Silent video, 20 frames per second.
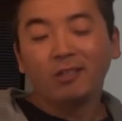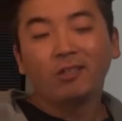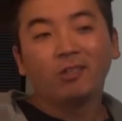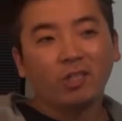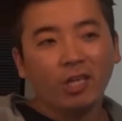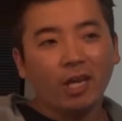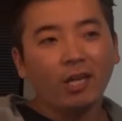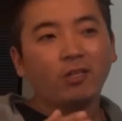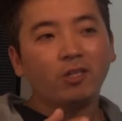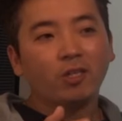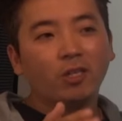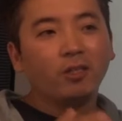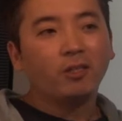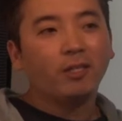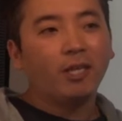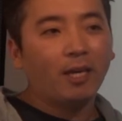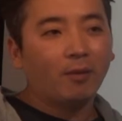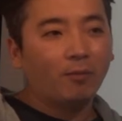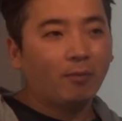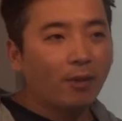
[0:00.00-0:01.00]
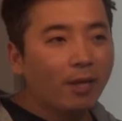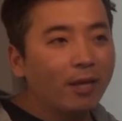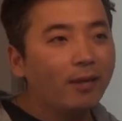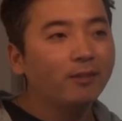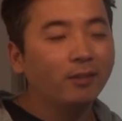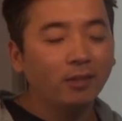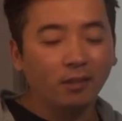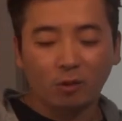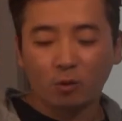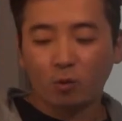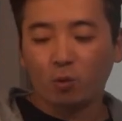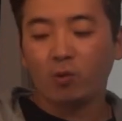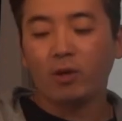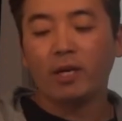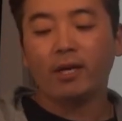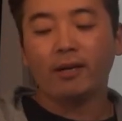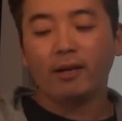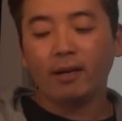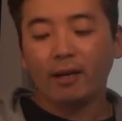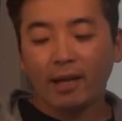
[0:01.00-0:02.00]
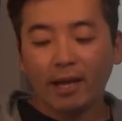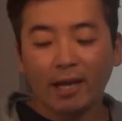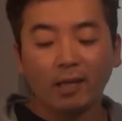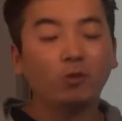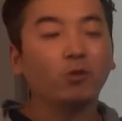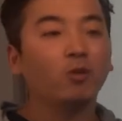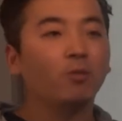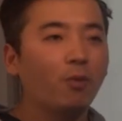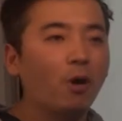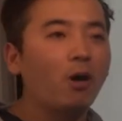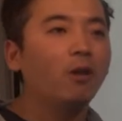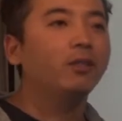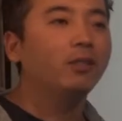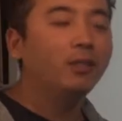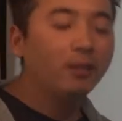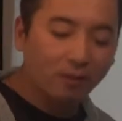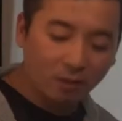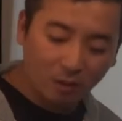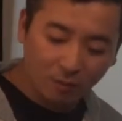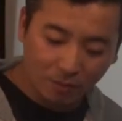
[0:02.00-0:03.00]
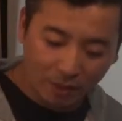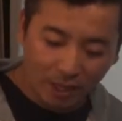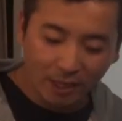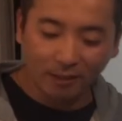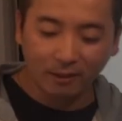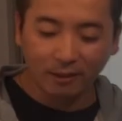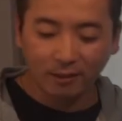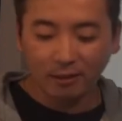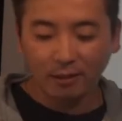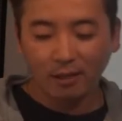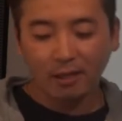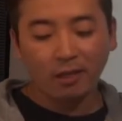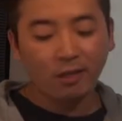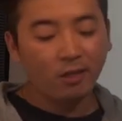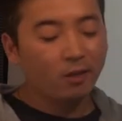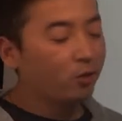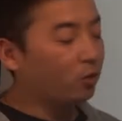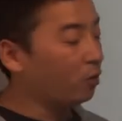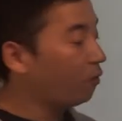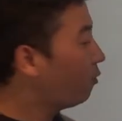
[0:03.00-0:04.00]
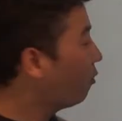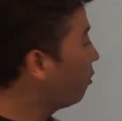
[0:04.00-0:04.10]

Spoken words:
changes at places where actual policies are made. So